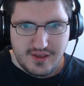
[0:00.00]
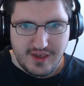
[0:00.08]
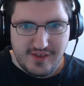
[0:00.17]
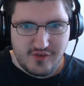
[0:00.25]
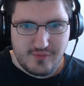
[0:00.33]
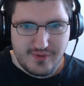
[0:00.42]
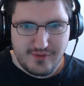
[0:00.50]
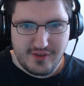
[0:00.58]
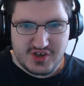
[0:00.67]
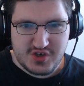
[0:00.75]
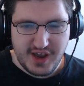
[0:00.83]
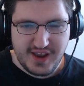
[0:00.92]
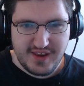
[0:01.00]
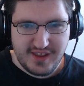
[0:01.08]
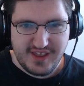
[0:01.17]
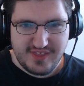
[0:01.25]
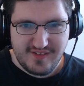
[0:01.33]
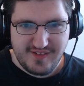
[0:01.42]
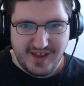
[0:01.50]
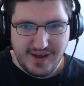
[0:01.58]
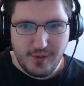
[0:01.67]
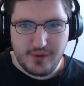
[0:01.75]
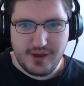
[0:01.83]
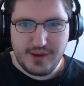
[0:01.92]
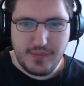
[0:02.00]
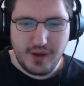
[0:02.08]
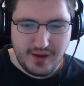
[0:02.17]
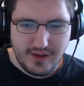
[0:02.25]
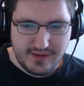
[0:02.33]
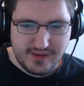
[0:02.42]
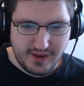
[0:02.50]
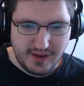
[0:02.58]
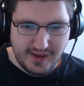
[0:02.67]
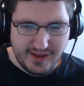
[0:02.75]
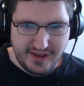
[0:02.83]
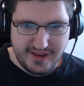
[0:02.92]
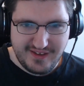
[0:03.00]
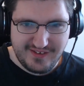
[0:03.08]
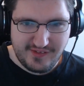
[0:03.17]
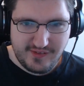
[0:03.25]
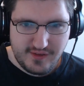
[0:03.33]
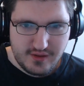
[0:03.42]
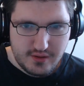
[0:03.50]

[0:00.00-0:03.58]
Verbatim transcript: He's really trying to get this out. Come on, guys.